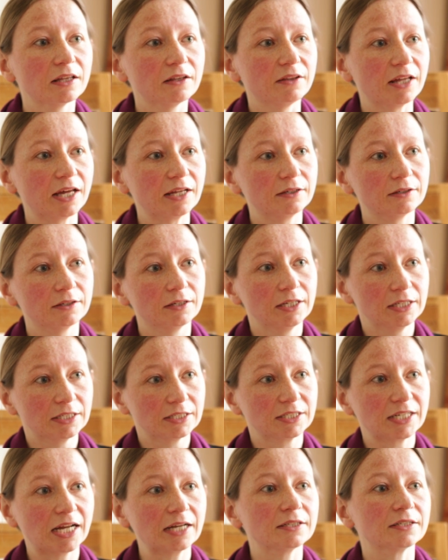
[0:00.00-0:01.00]
then
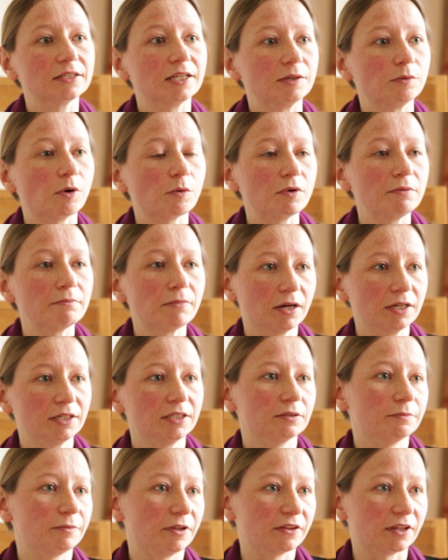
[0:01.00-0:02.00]
standardly what we
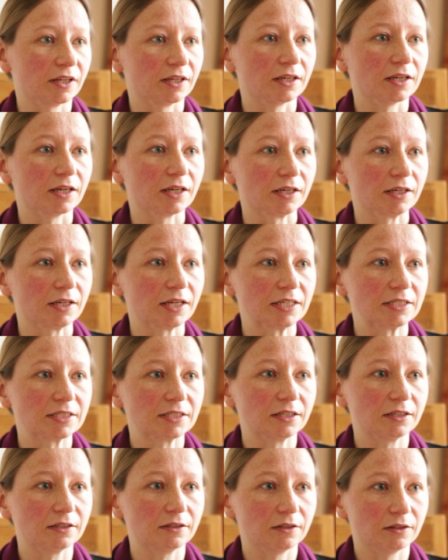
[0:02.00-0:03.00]
might be thinking is
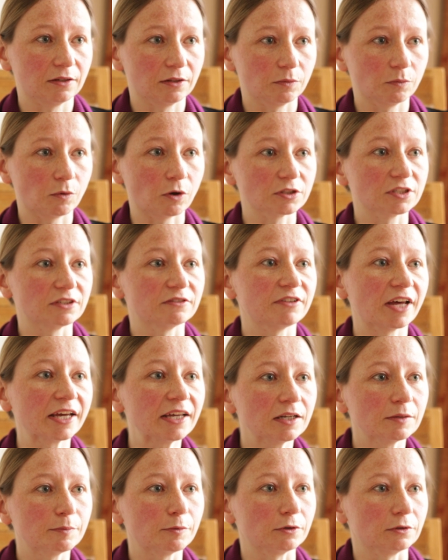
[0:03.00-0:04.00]
that what's
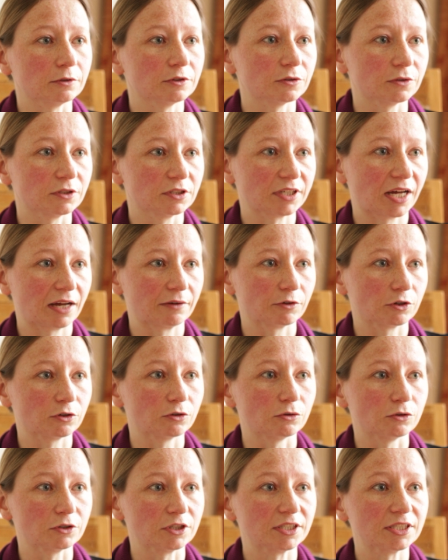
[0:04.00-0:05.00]
available to a sound
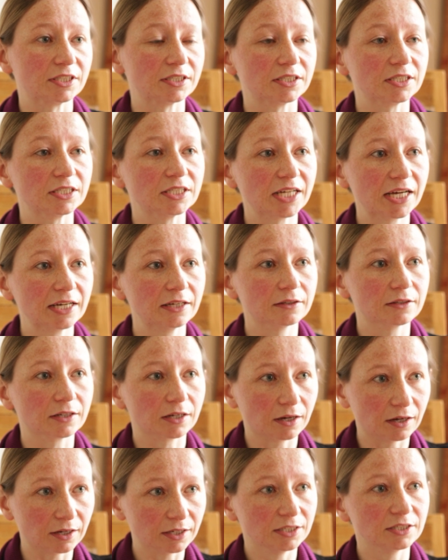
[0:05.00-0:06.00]
recordist is to take the
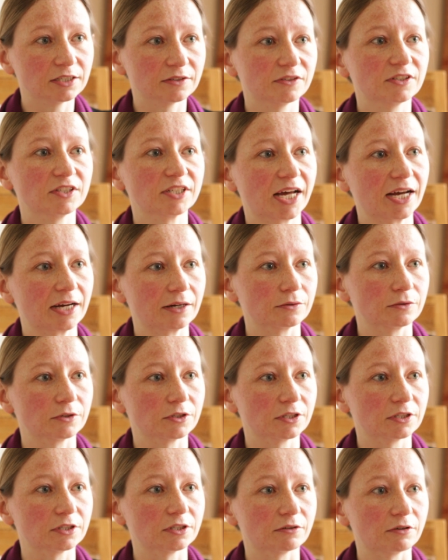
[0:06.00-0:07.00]
kinds of
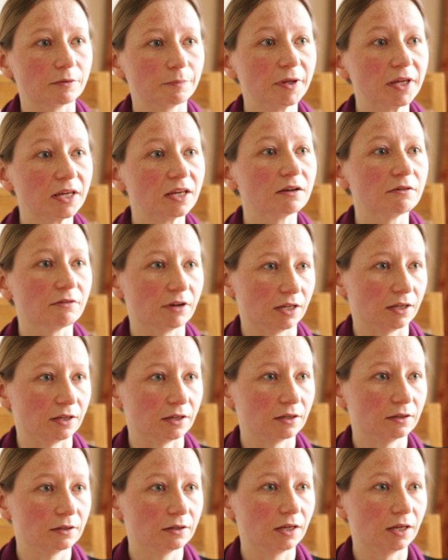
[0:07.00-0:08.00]
sounds that are
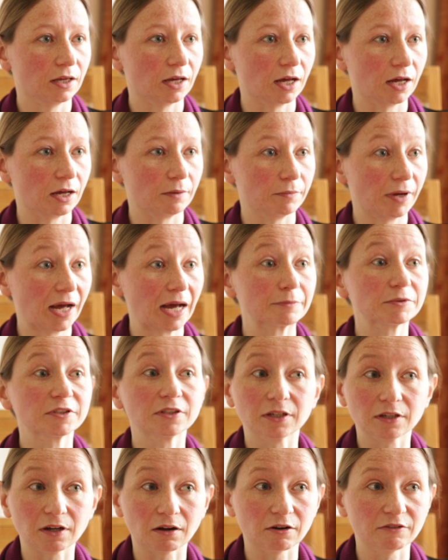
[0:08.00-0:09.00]
appearing, um, perhaps
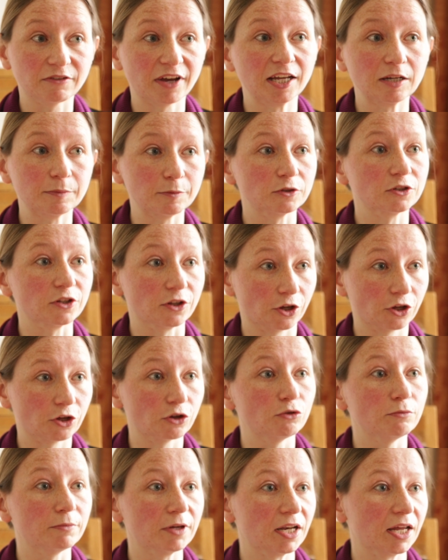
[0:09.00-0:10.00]
that are available to the
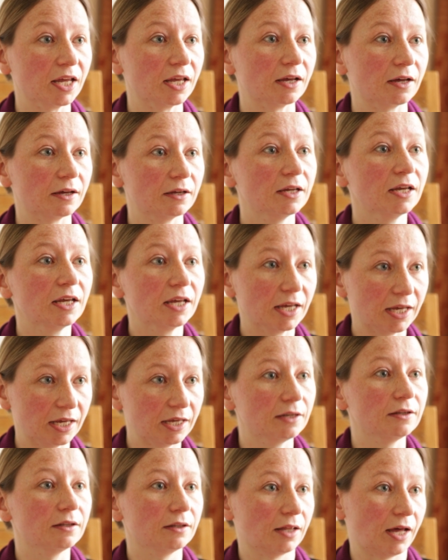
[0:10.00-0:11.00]
human ear
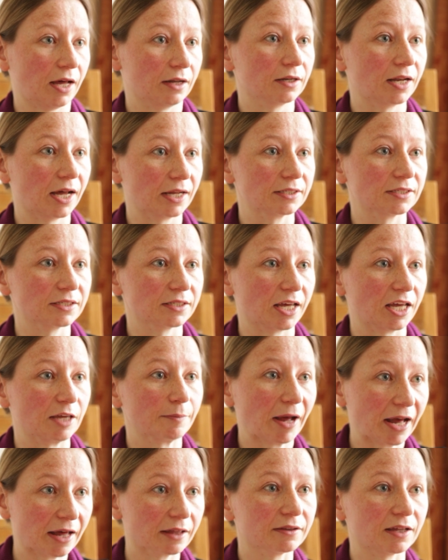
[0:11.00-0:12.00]
in that
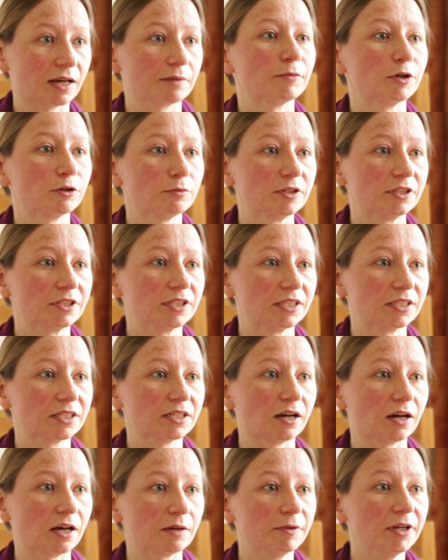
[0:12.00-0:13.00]
landscape at that moment in
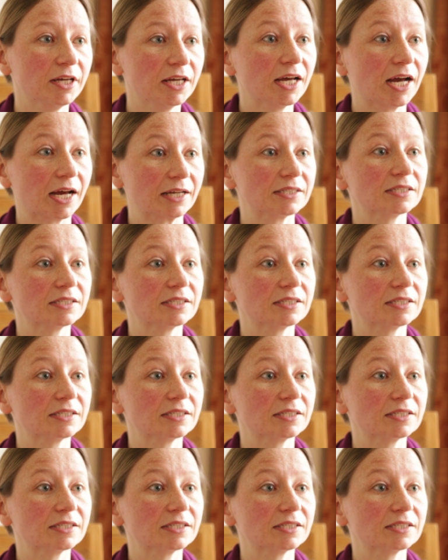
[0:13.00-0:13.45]
time, and